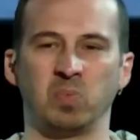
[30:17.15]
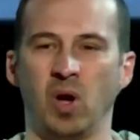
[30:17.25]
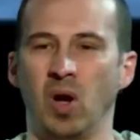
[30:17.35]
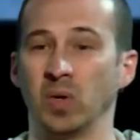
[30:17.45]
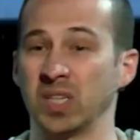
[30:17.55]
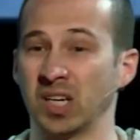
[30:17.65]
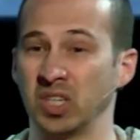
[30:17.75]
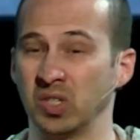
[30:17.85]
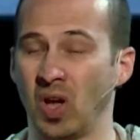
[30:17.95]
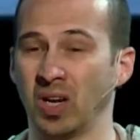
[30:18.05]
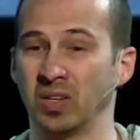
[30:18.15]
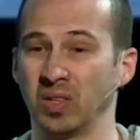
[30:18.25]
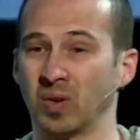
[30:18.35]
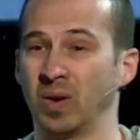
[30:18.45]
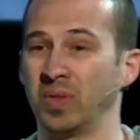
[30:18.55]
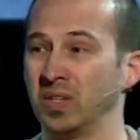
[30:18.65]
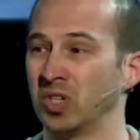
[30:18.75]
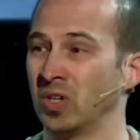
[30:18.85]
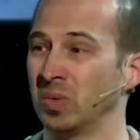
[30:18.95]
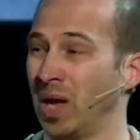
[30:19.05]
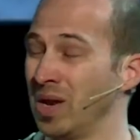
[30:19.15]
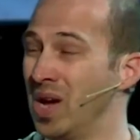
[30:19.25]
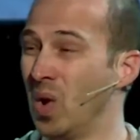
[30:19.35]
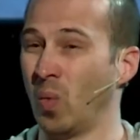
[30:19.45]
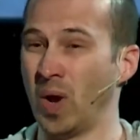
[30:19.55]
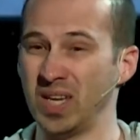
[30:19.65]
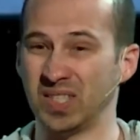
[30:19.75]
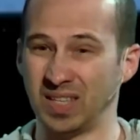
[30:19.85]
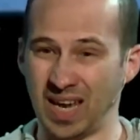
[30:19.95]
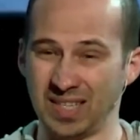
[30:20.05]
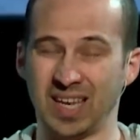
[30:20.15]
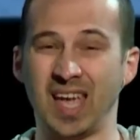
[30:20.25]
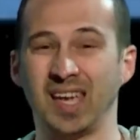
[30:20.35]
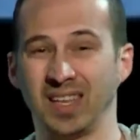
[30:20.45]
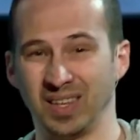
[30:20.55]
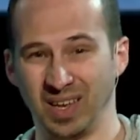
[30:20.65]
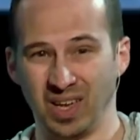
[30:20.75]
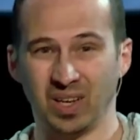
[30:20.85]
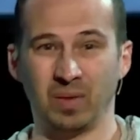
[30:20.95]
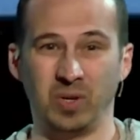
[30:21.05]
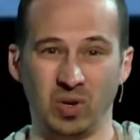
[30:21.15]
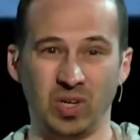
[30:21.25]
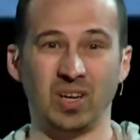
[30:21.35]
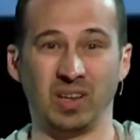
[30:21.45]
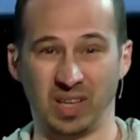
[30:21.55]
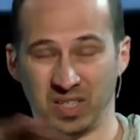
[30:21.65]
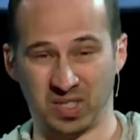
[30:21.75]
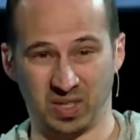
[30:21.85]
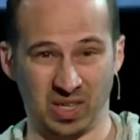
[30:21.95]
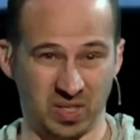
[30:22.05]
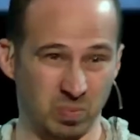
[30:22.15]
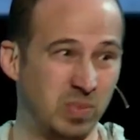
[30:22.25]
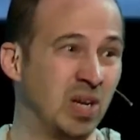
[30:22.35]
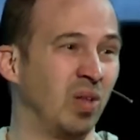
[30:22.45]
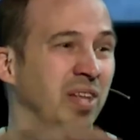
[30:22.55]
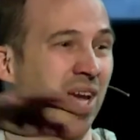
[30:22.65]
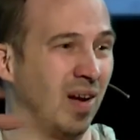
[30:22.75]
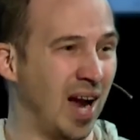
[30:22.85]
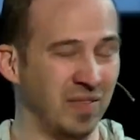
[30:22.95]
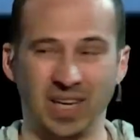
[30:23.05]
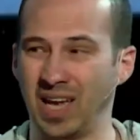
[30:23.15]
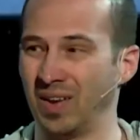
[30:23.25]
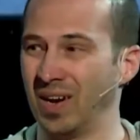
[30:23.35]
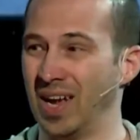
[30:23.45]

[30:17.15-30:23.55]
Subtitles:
Paul was actually talking to the Corinthian church about ways that they had taken communion and this meal that they were having together,